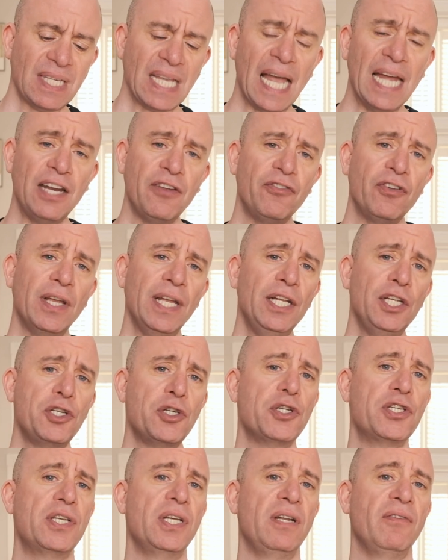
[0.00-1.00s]
And if you're
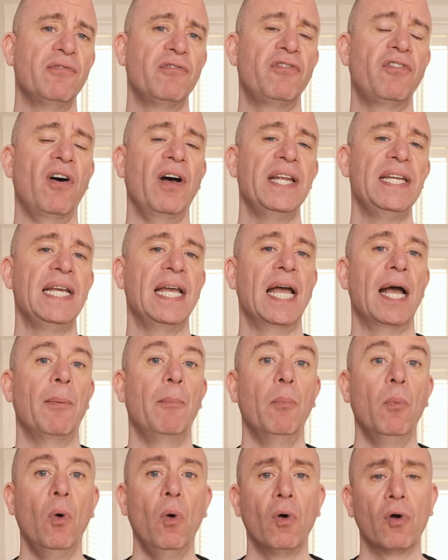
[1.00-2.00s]
interested in finding out
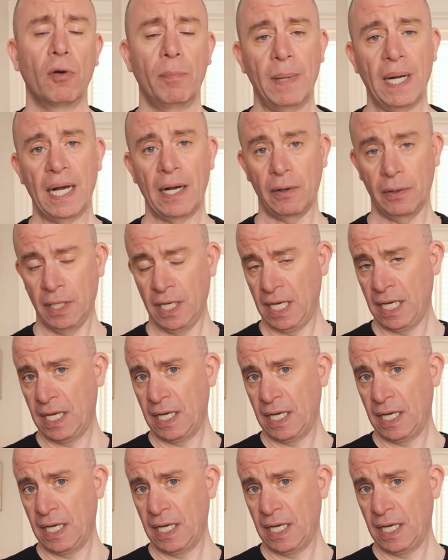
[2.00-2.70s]
more about